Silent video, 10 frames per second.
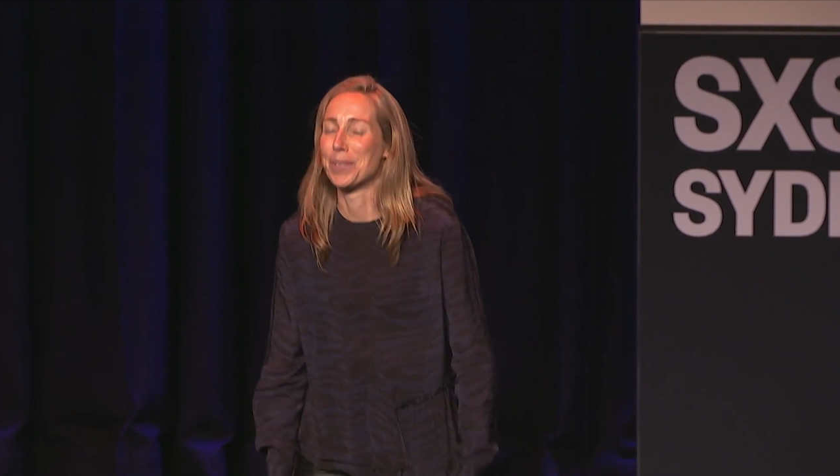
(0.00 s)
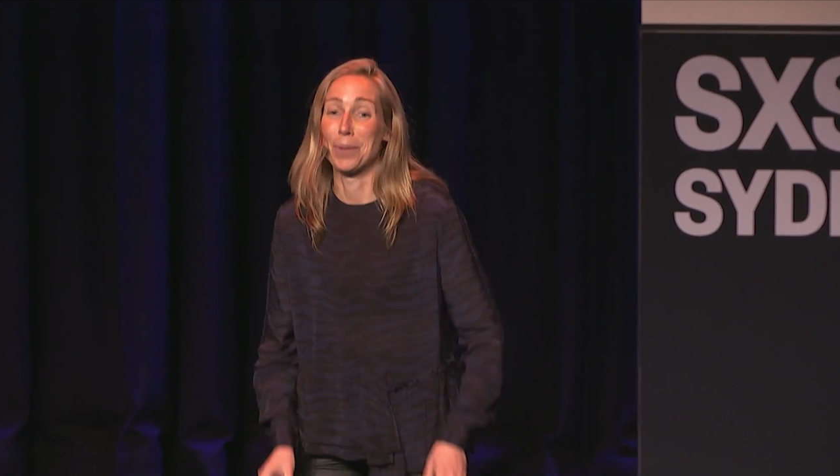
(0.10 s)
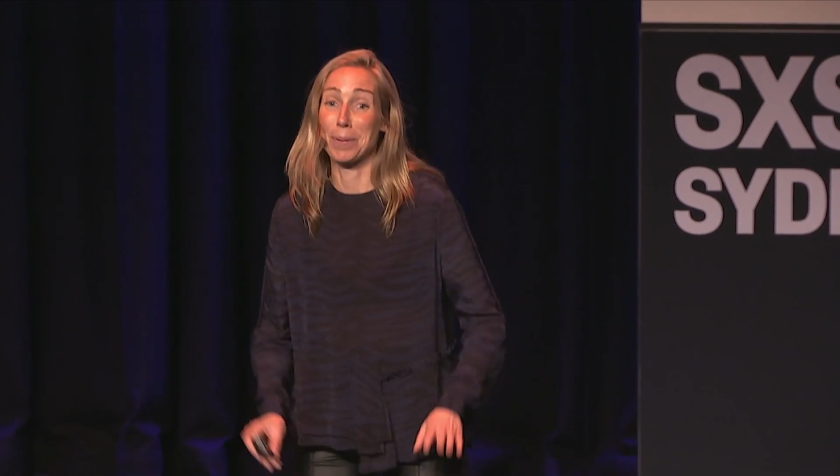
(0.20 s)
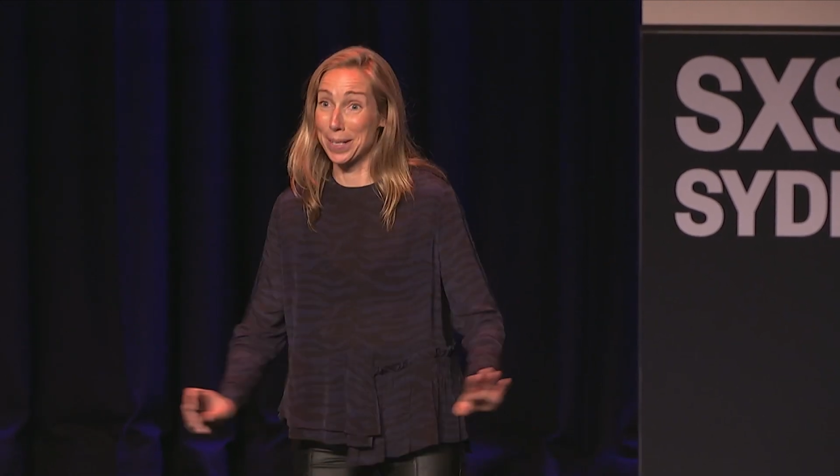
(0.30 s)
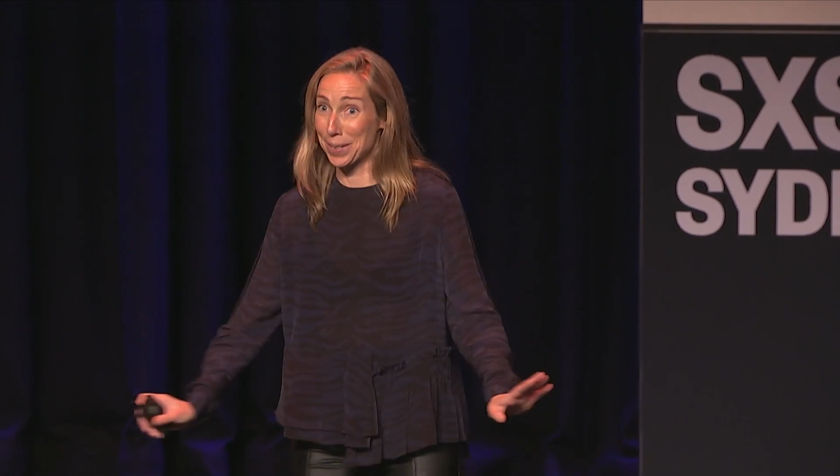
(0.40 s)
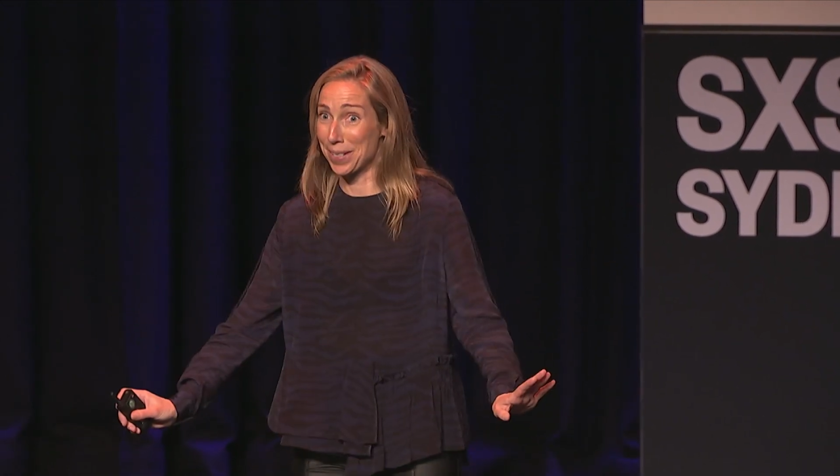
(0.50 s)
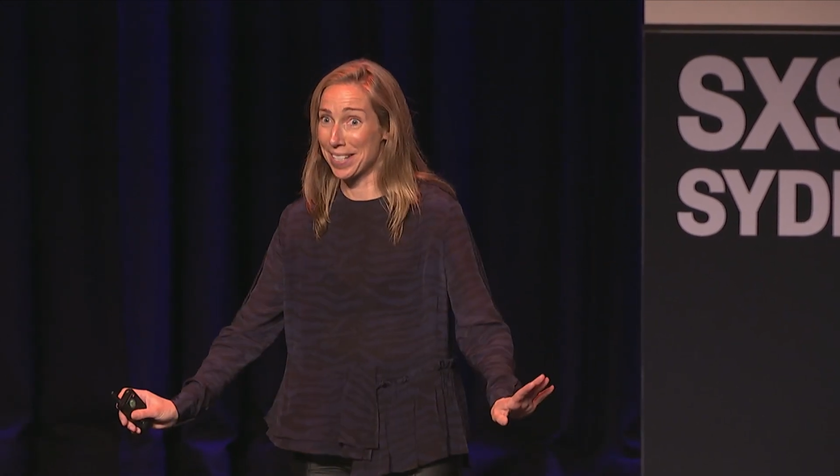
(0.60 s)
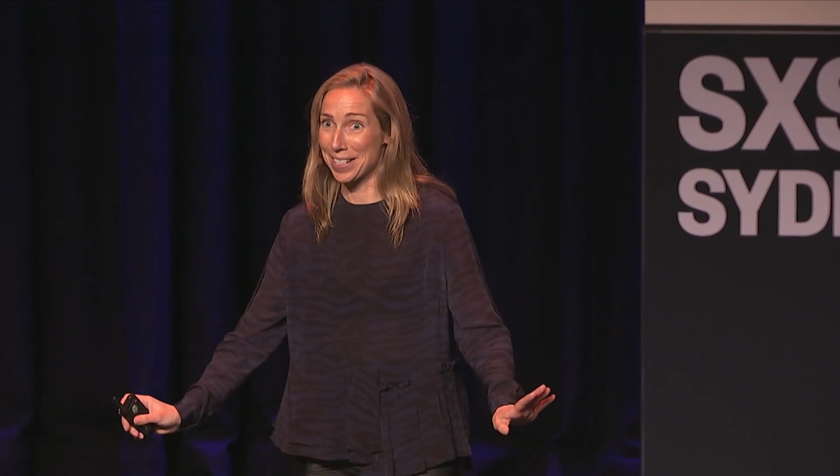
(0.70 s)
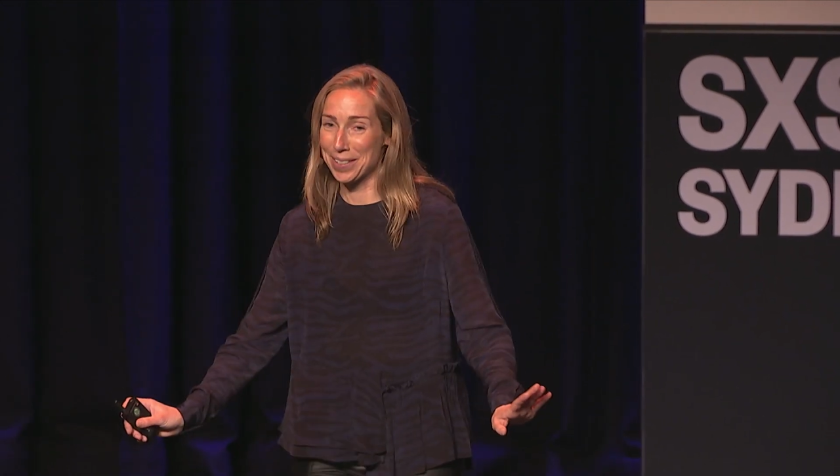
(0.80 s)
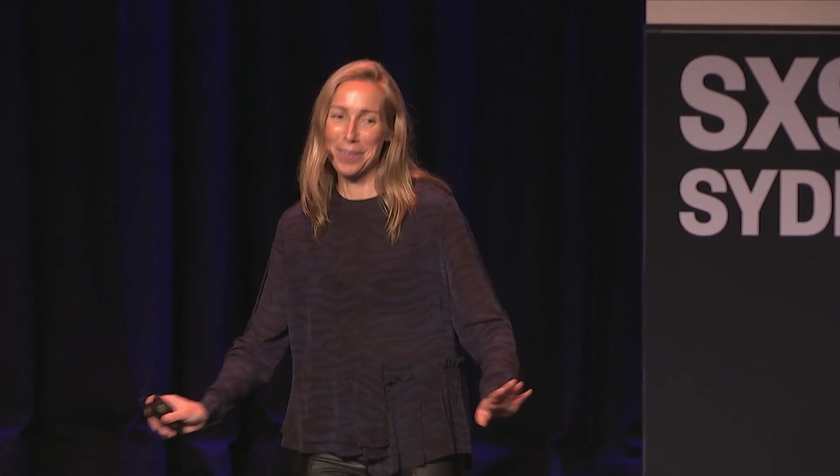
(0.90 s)
so please don't
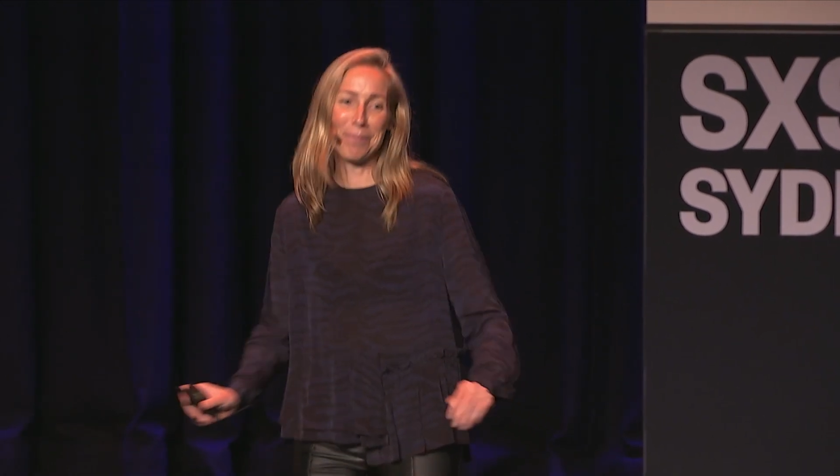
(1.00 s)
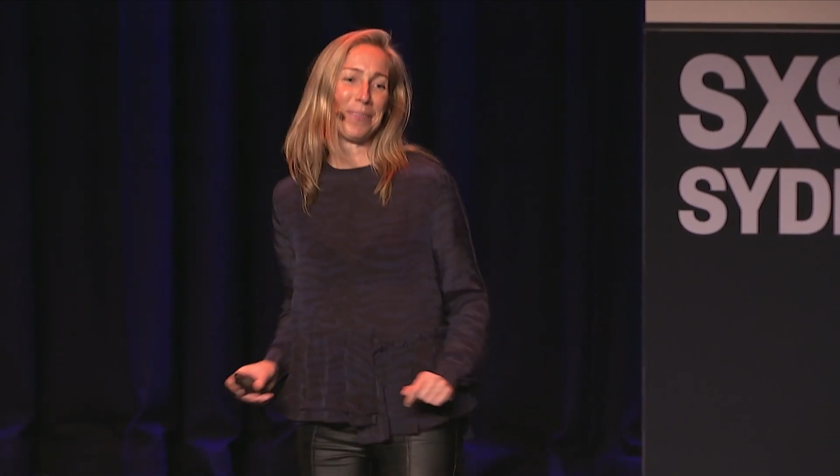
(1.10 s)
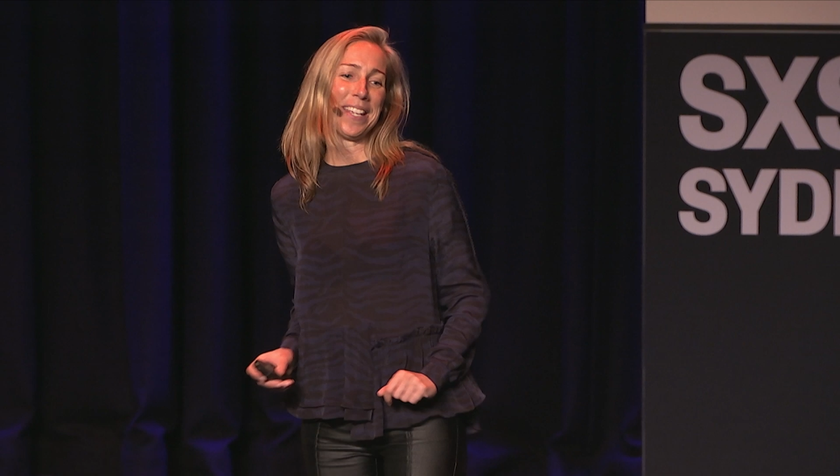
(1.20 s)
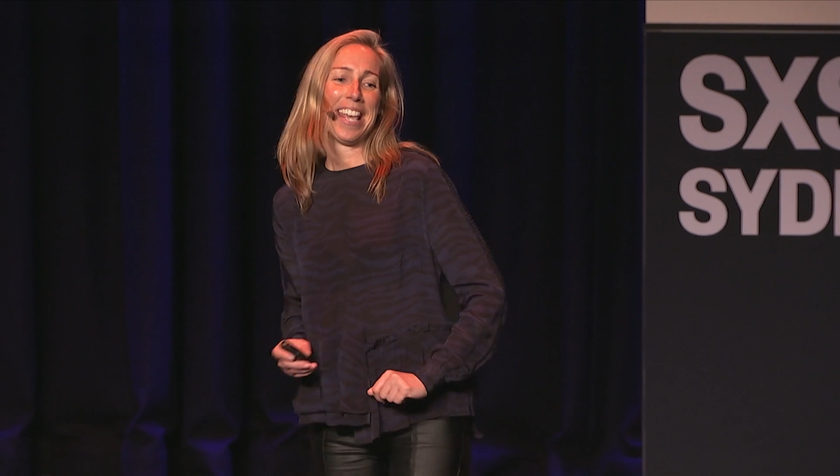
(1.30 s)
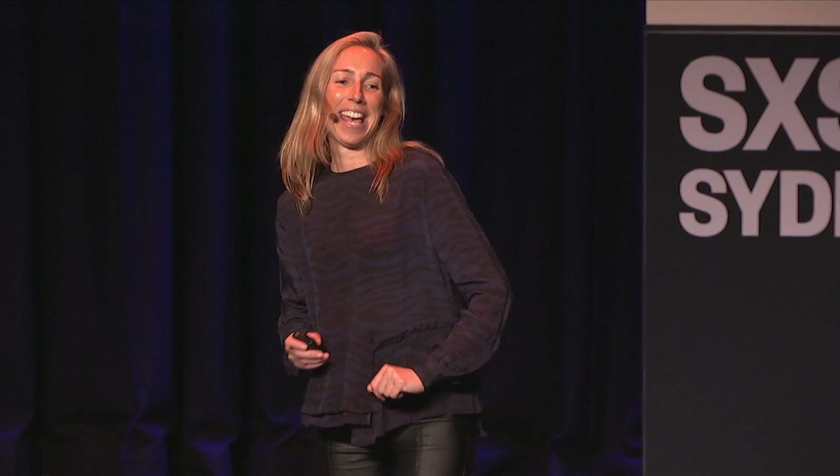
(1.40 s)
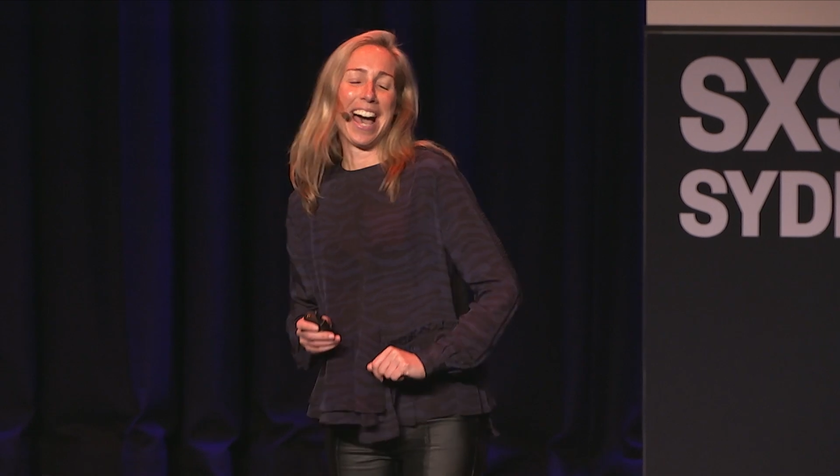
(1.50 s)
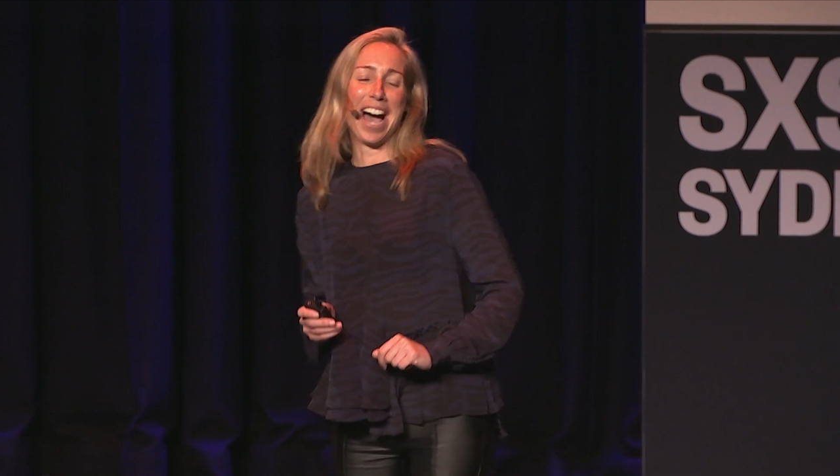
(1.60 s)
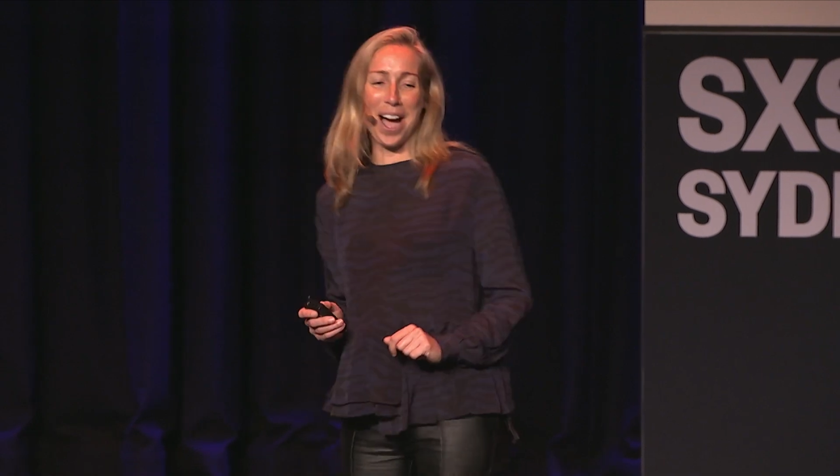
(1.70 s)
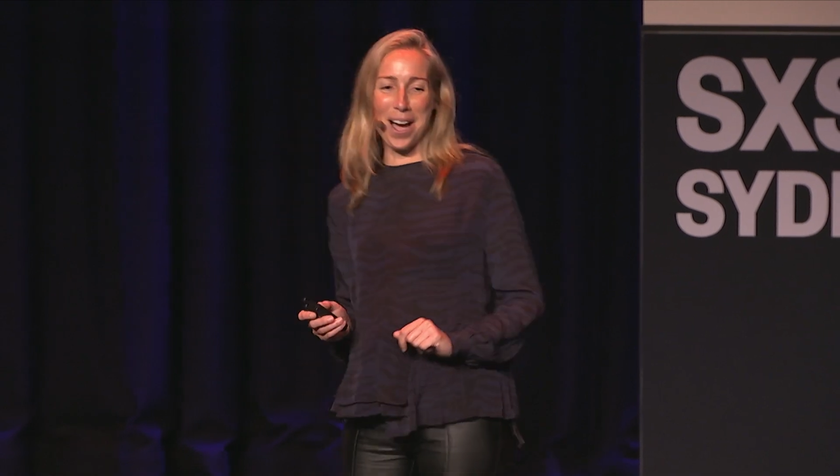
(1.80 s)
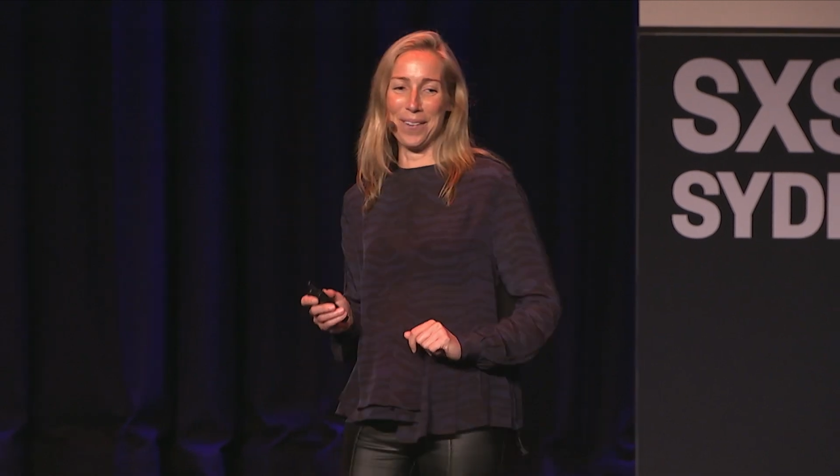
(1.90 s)
touch them.
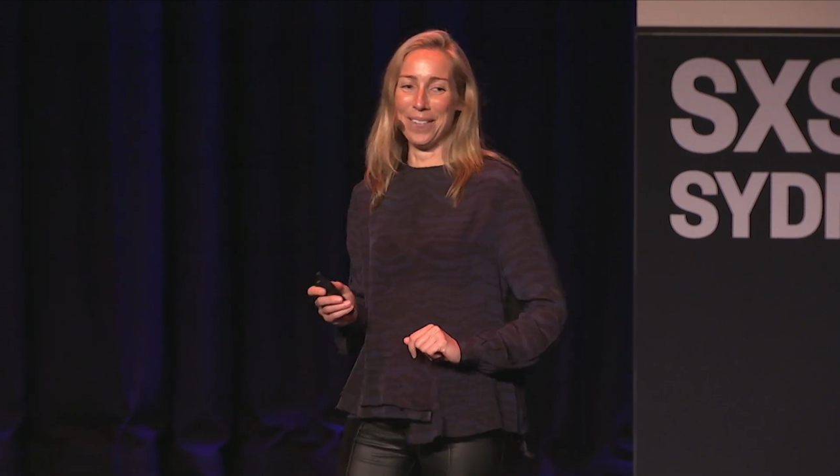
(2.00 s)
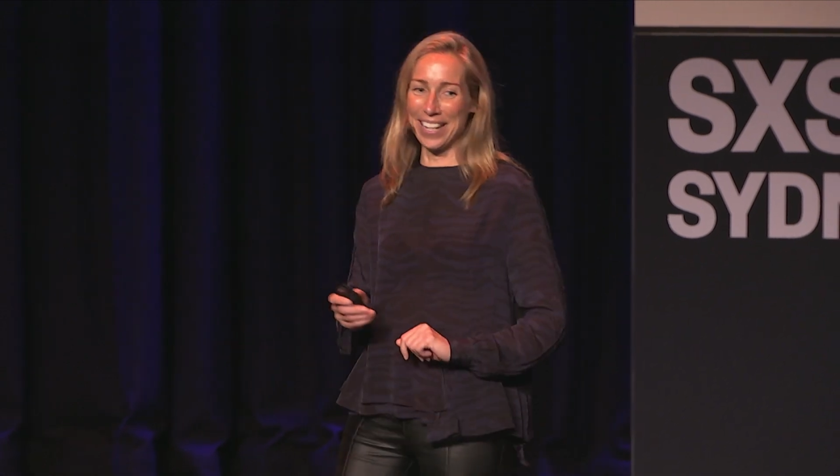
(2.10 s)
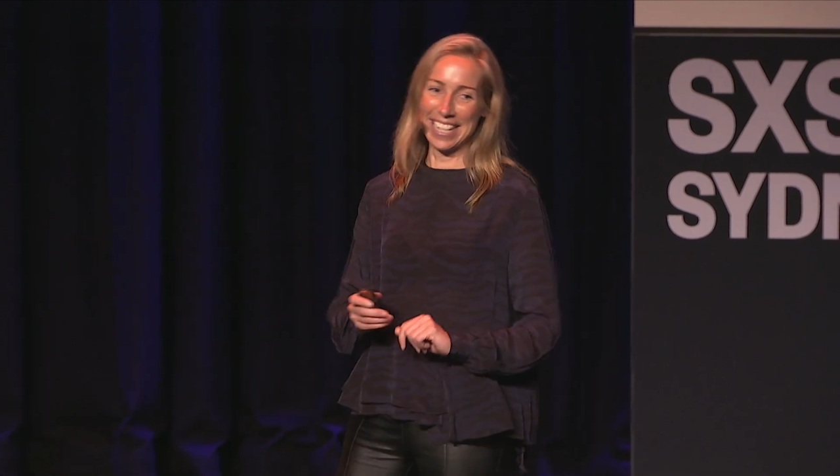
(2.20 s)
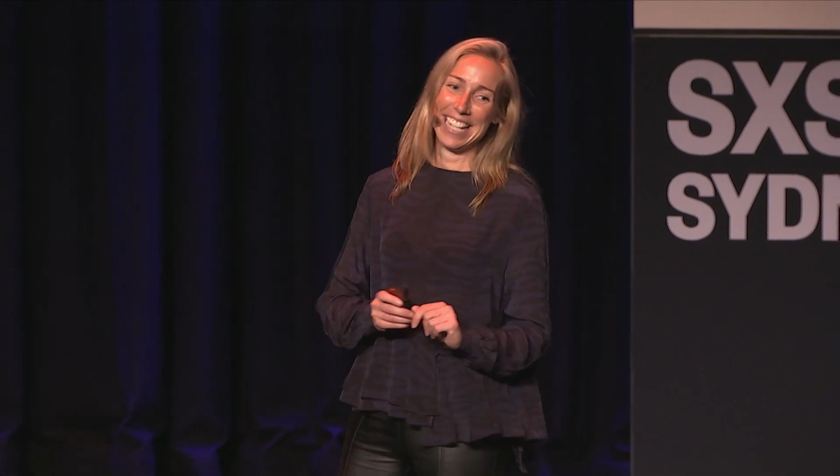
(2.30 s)
Um,